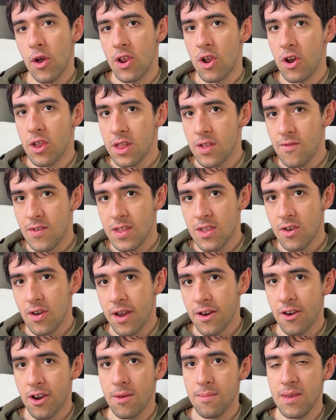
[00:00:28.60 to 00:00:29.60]
going on in the video
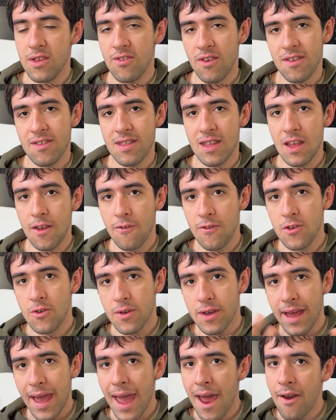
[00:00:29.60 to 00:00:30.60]
are gonna be just if
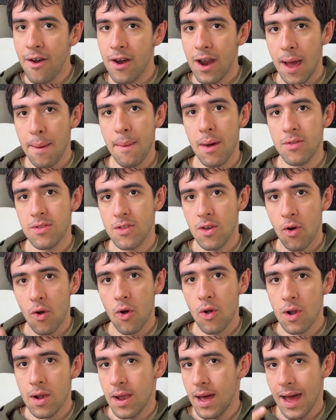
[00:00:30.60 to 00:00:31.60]
you care about the
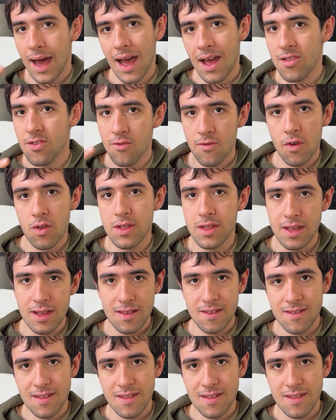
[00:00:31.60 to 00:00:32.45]
whole undervolting